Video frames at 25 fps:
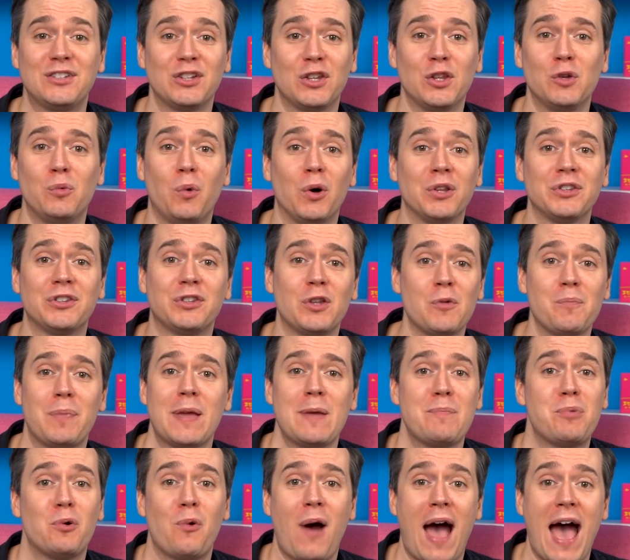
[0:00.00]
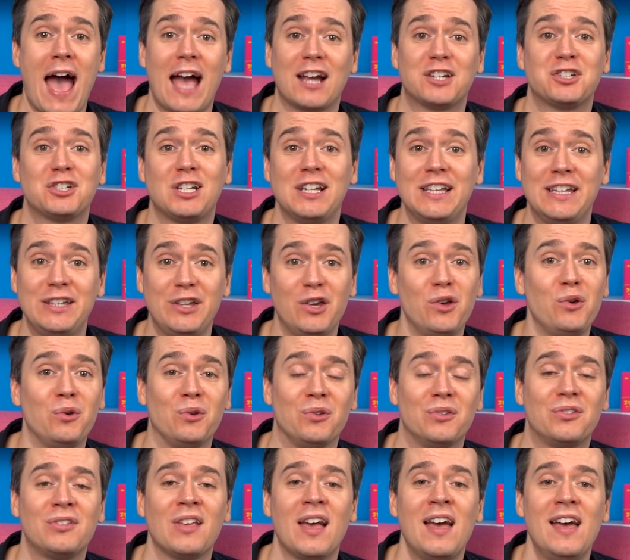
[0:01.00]
are the ones that people actually
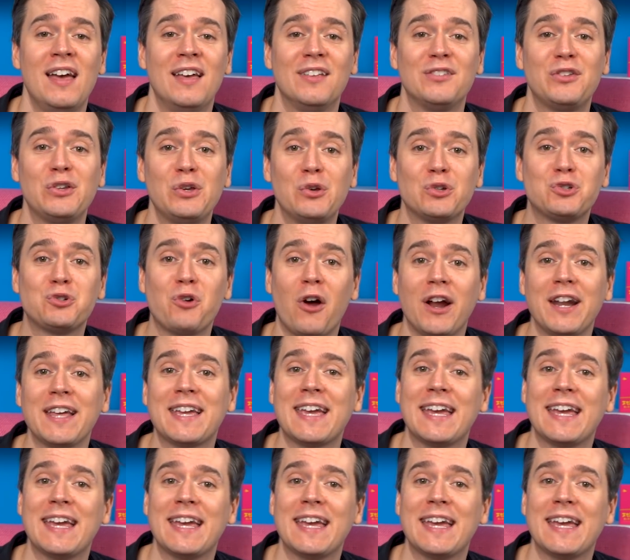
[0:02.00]
use, so you're trying to